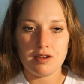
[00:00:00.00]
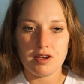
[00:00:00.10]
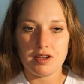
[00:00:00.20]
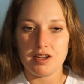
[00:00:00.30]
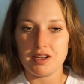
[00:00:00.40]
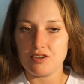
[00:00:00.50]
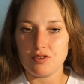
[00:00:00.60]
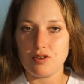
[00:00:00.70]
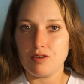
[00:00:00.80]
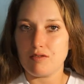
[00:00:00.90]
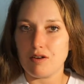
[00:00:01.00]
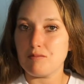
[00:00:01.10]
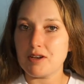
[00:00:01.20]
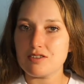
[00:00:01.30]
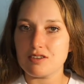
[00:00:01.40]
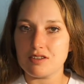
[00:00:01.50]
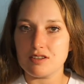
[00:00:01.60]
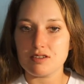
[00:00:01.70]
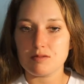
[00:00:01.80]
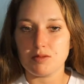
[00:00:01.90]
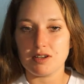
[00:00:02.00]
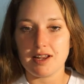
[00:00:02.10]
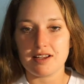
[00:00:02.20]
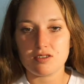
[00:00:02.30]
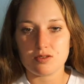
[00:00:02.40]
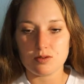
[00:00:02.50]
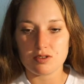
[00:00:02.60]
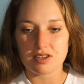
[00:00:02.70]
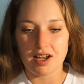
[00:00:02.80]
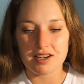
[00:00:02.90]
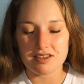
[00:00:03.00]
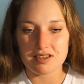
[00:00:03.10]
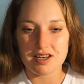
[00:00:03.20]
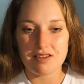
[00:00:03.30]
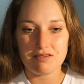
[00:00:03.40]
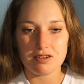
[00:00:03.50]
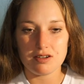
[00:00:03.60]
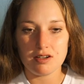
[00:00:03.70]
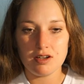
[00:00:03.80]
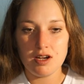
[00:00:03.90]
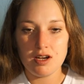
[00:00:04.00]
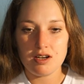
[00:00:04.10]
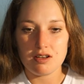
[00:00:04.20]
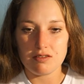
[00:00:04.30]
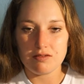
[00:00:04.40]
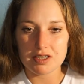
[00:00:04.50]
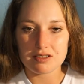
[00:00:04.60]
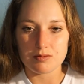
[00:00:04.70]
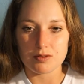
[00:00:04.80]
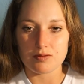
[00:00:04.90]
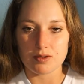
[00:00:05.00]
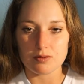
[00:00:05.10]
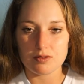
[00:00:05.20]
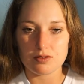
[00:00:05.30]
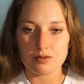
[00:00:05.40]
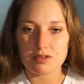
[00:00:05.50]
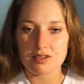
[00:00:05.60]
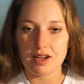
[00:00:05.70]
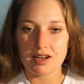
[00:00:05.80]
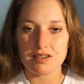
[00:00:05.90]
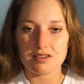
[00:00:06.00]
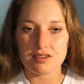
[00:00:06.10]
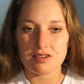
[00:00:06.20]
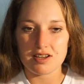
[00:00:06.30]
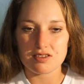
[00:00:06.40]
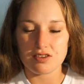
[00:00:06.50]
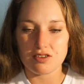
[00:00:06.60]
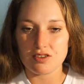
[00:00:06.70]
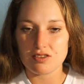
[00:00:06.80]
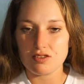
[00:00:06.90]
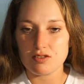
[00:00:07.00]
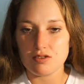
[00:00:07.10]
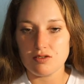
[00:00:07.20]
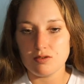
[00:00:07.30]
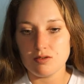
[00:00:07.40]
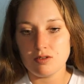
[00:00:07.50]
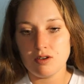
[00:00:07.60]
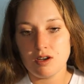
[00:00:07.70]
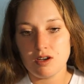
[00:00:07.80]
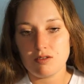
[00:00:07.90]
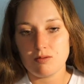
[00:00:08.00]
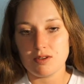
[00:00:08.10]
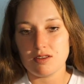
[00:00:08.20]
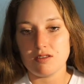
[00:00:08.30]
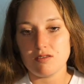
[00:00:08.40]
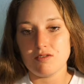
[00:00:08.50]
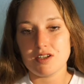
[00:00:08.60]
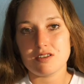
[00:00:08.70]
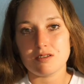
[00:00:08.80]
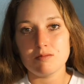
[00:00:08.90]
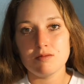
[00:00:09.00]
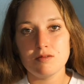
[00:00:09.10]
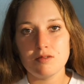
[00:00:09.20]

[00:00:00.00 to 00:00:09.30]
I don't know if I've mentioned this, but like, suicide is never the victim's fault. Suicide has got nothing to do with the victim,